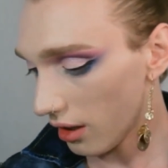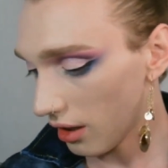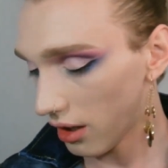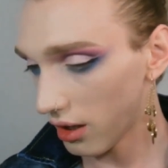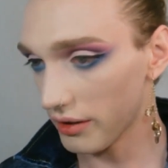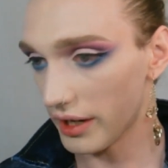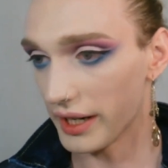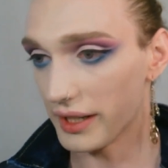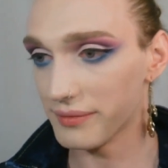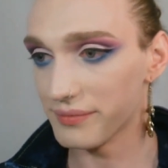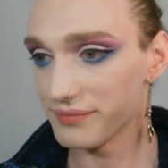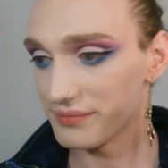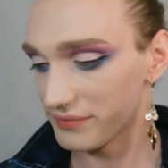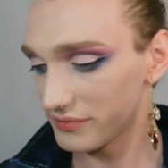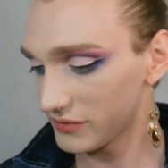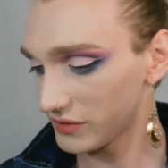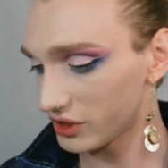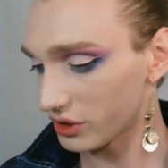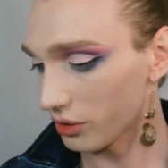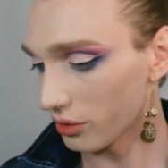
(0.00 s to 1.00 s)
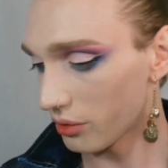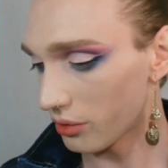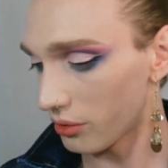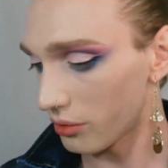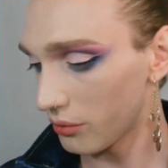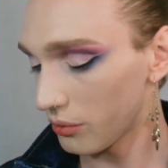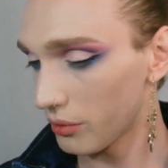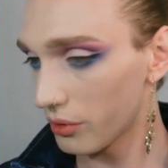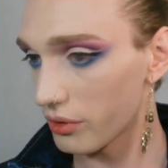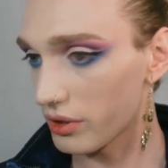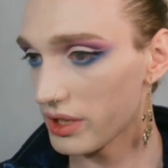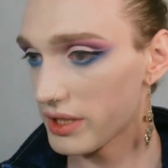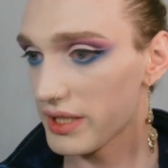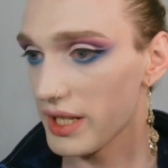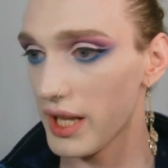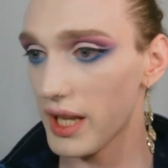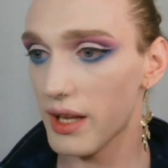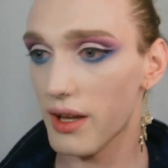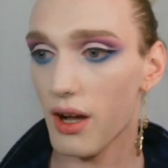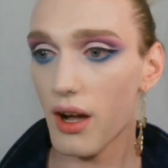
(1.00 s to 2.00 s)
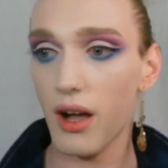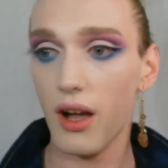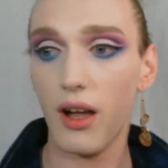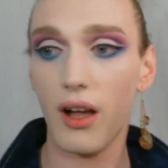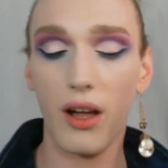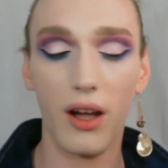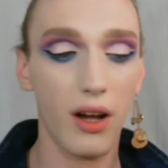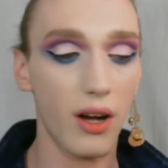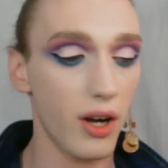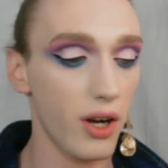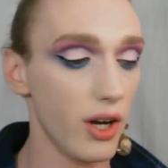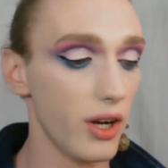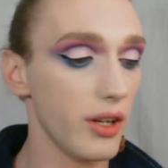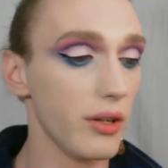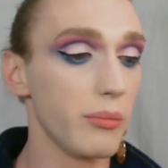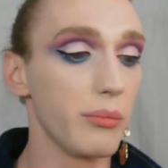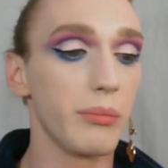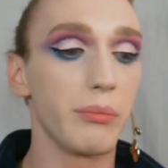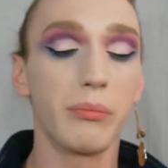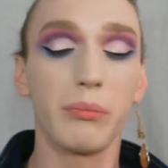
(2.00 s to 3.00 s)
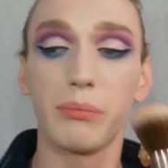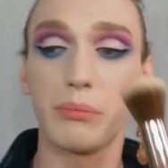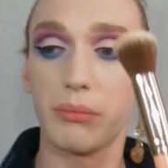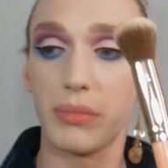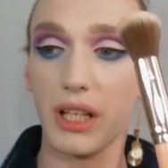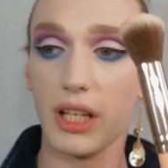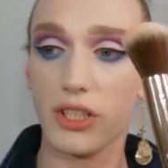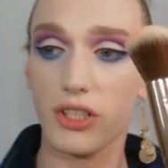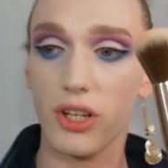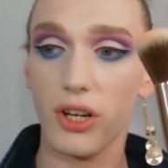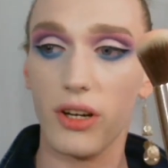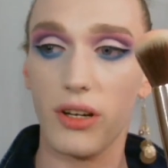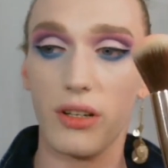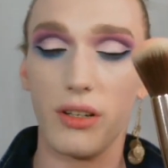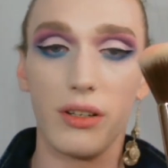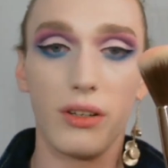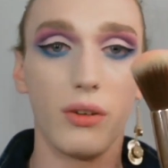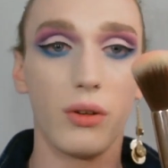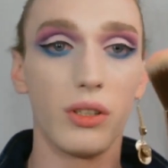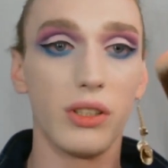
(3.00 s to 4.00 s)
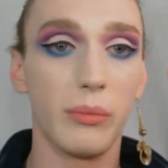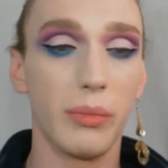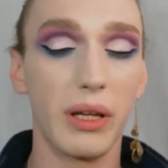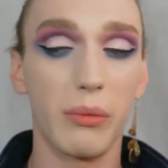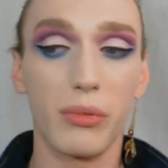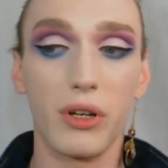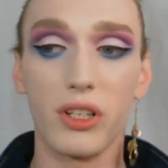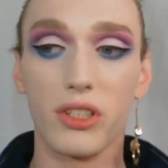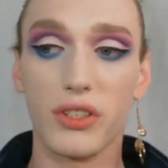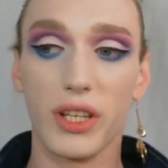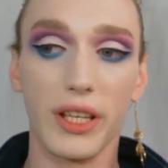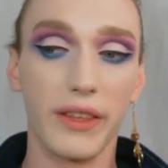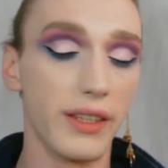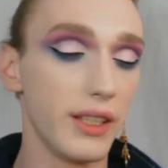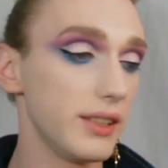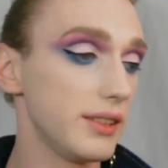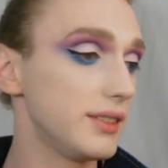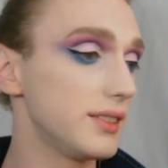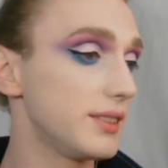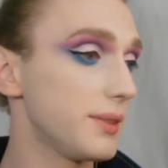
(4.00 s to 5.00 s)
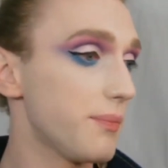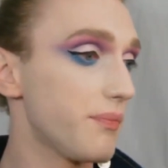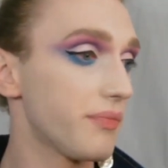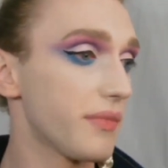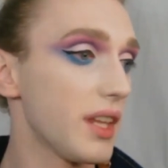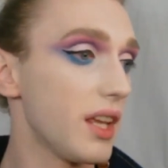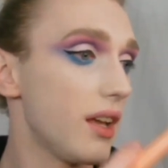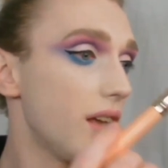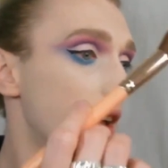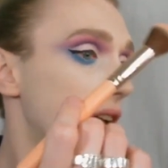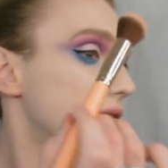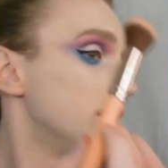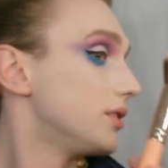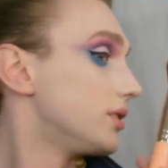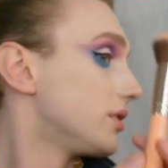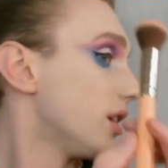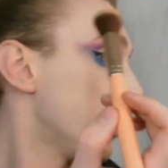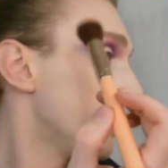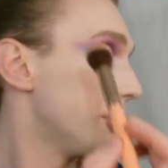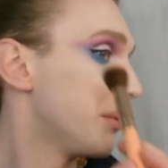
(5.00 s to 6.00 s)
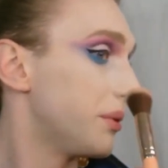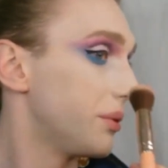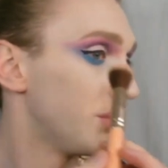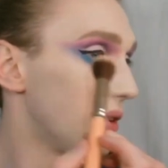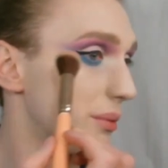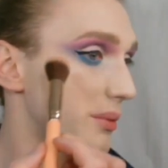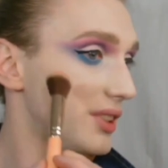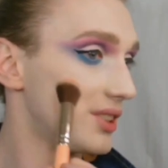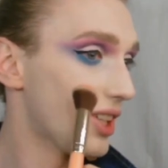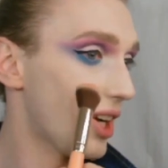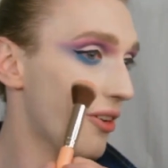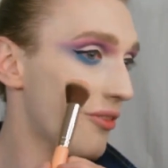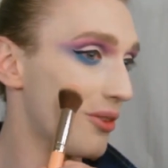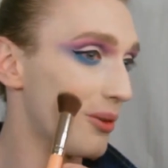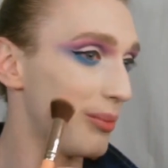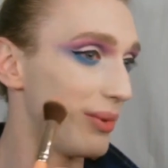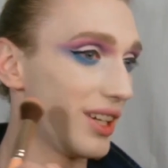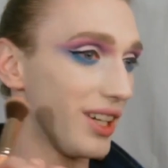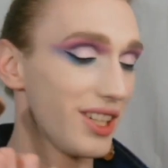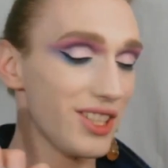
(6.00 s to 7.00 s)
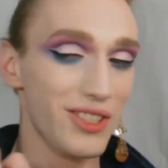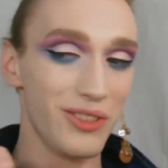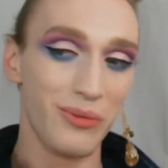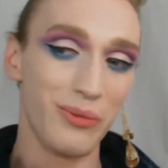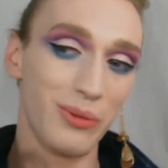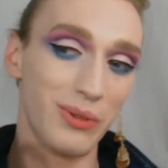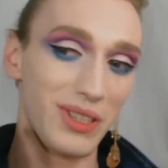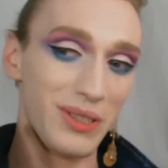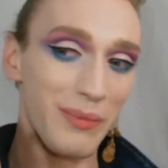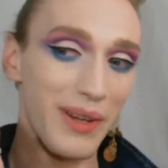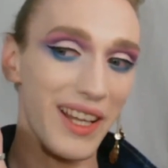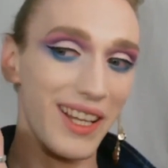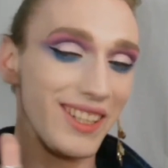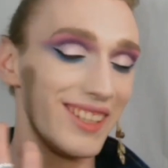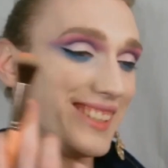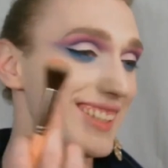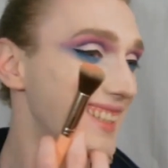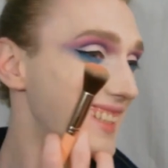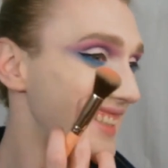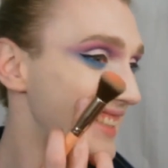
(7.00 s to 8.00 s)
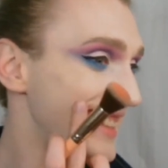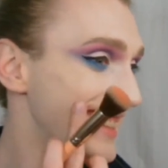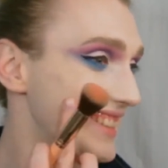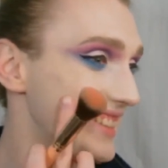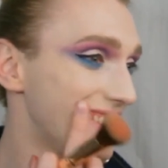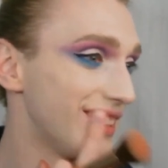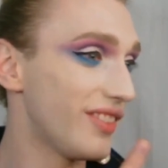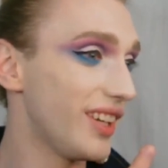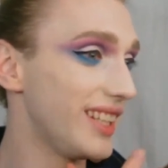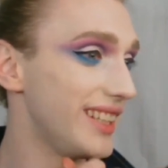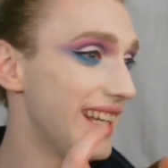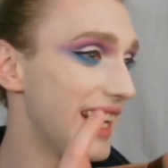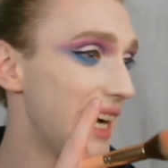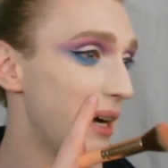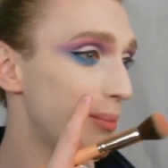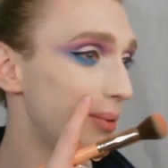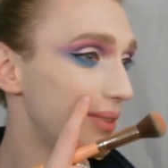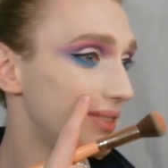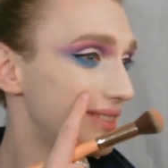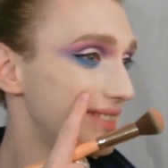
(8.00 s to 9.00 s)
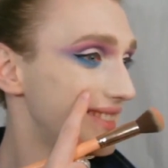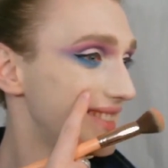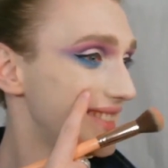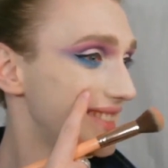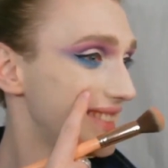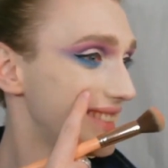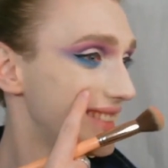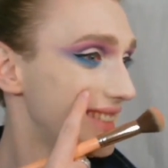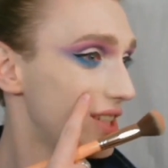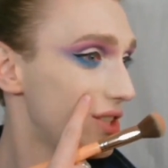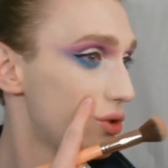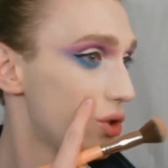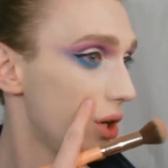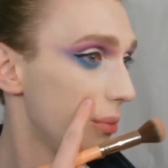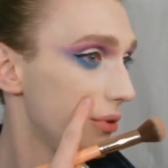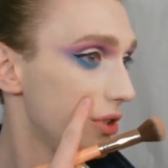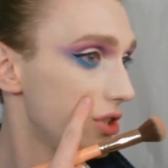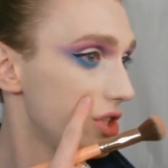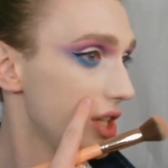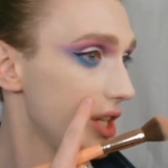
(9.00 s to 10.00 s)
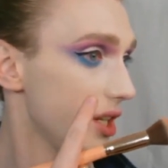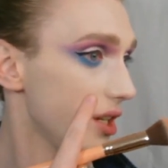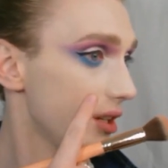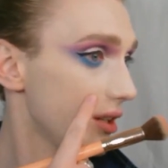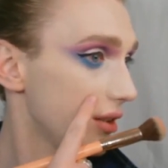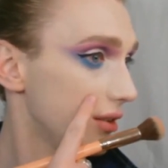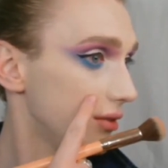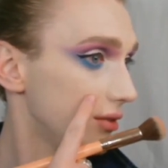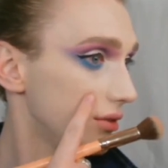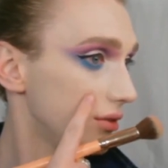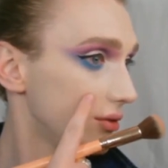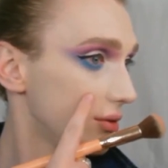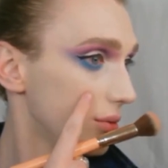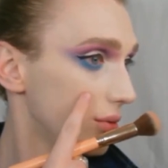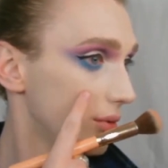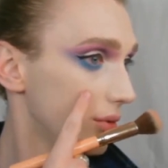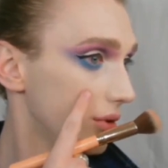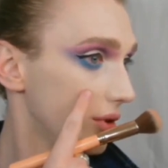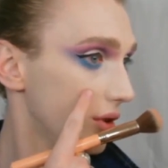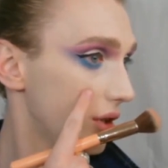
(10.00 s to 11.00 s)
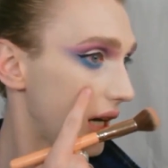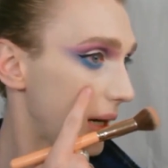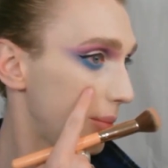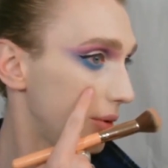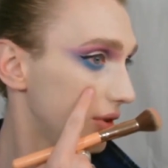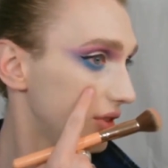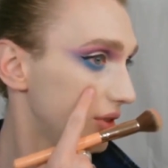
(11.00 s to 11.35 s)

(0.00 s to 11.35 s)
Alright, so we're going to take our blusher on a big brush like this. Start where we normally start for blush. So smile, find the apple, drop your cheek. So your apple